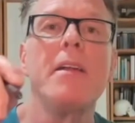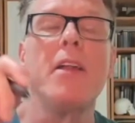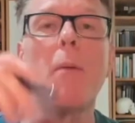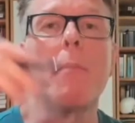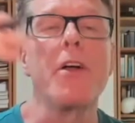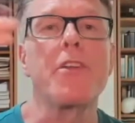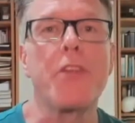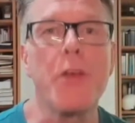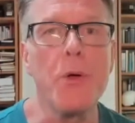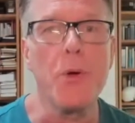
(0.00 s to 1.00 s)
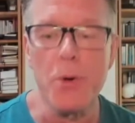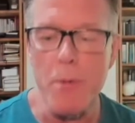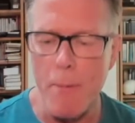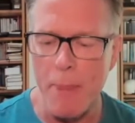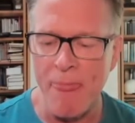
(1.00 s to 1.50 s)
Number
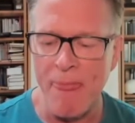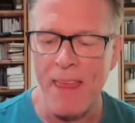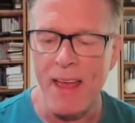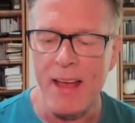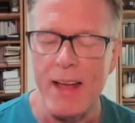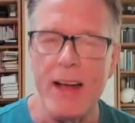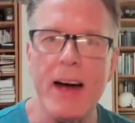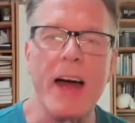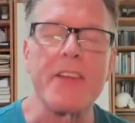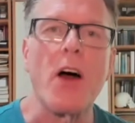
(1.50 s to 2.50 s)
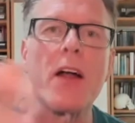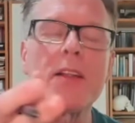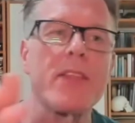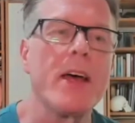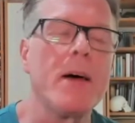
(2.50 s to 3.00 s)
two, I talked
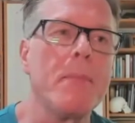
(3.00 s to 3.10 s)
to them